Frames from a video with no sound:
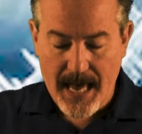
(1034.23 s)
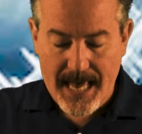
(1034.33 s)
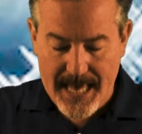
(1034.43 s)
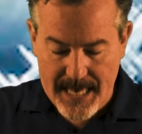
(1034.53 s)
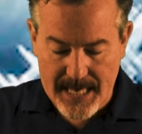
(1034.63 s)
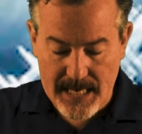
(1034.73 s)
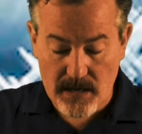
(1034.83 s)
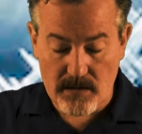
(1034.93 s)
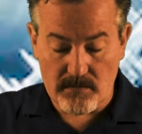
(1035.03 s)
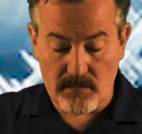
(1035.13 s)

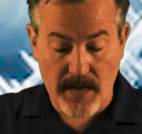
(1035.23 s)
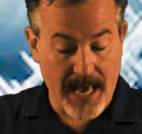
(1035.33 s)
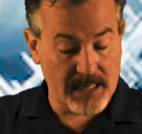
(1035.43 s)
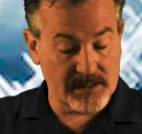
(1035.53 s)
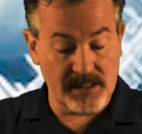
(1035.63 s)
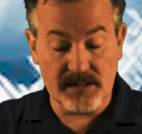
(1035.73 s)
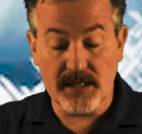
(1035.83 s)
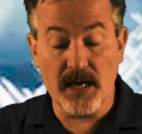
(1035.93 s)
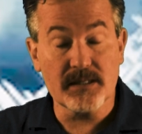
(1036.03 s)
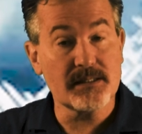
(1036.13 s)
He, as is
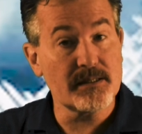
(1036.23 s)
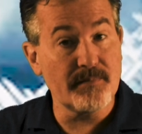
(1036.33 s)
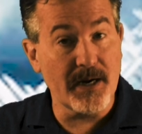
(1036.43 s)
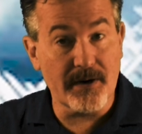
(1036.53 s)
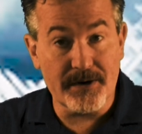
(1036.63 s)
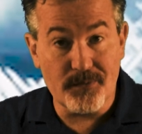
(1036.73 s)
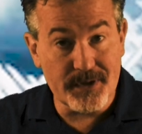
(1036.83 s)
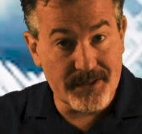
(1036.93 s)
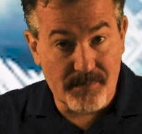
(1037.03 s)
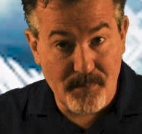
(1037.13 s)
customary
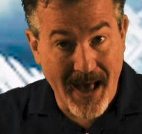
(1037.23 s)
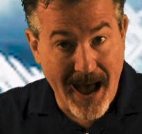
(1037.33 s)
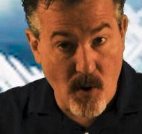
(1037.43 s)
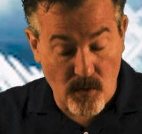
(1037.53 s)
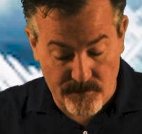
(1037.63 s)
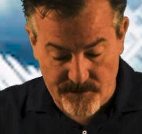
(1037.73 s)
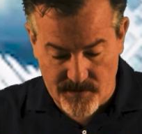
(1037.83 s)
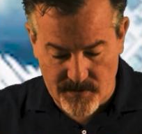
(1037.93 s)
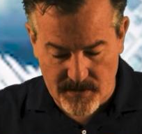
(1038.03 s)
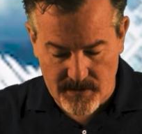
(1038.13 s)
with the
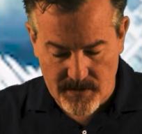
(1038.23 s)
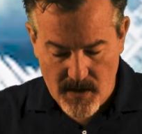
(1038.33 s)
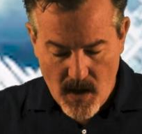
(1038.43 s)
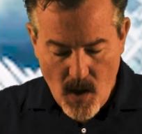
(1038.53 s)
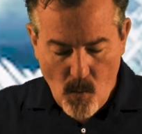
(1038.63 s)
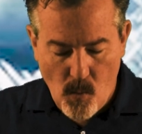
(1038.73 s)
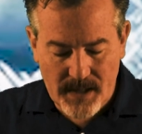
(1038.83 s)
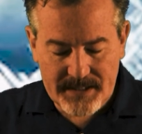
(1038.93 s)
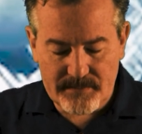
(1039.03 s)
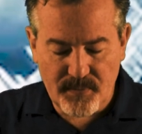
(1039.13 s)
powerful,
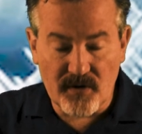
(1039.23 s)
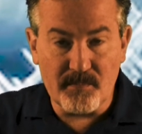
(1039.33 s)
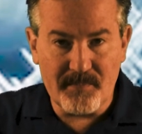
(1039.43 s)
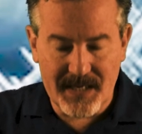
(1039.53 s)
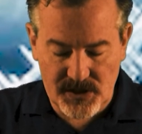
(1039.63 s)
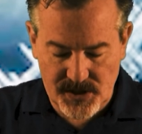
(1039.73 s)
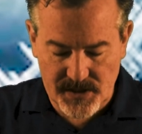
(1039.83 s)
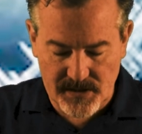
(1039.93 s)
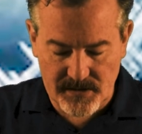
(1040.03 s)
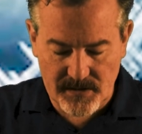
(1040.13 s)
wanted
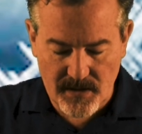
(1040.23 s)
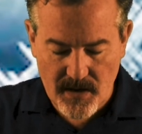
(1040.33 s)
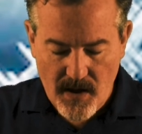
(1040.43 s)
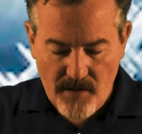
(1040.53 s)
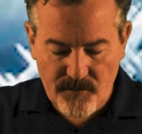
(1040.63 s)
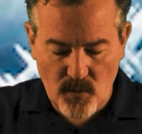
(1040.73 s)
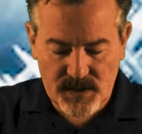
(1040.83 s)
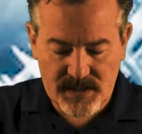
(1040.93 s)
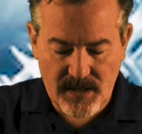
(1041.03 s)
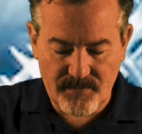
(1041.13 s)
permission for
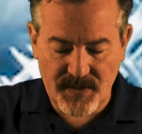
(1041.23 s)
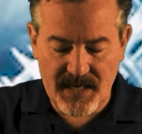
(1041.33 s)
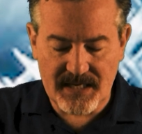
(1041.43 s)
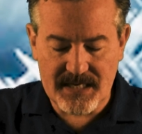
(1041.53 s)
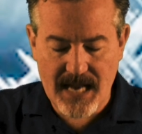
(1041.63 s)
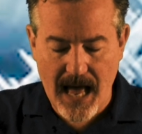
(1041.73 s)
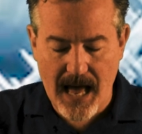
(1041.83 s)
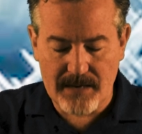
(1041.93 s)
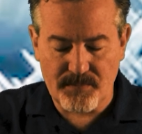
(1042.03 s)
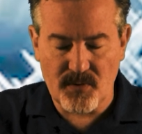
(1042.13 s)
something
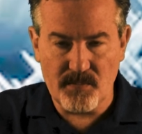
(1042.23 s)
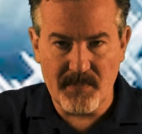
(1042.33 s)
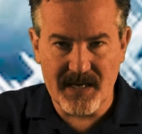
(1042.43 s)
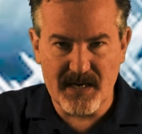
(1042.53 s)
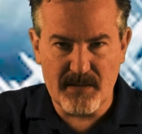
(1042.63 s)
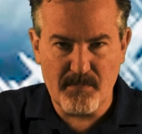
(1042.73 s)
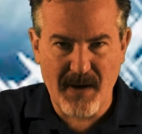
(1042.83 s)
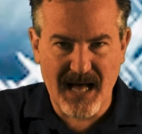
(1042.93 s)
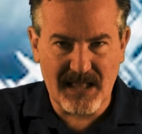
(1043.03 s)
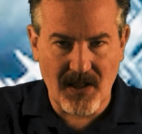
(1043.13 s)
not permitted
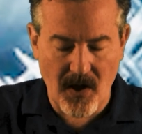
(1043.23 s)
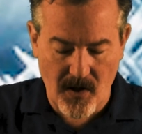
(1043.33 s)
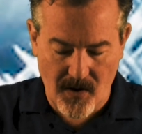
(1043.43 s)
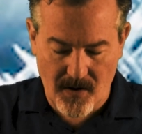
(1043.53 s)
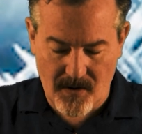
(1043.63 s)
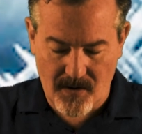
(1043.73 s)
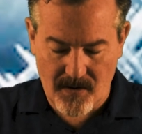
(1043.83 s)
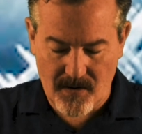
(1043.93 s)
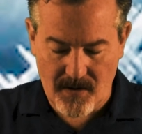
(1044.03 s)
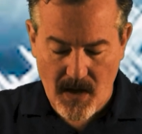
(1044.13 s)
by law.
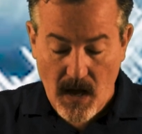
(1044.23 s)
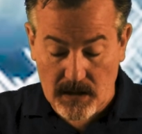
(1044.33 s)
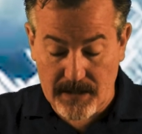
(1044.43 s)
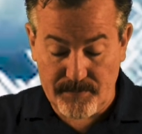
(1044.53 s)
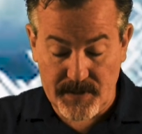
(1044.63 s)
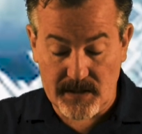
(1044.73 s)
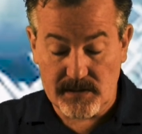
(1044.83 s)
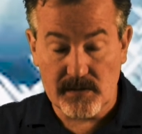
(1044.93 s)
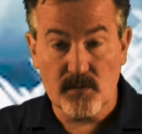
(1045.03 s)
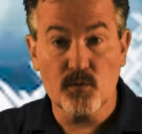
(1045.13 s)

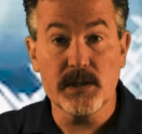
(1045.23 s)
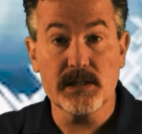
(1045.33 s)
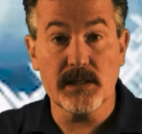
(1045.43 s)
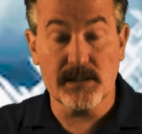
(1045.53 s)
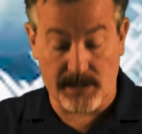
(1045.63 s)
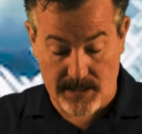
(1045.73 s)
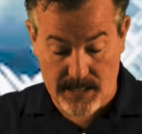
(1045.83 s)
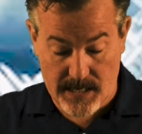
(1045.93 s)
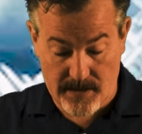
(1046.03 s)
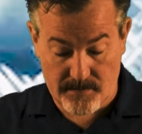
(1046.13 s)
Alypius resisted
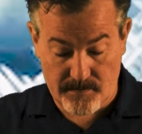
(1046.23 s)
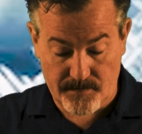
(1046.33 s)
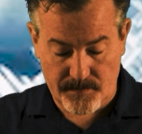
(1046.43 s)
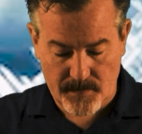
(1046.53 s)
him.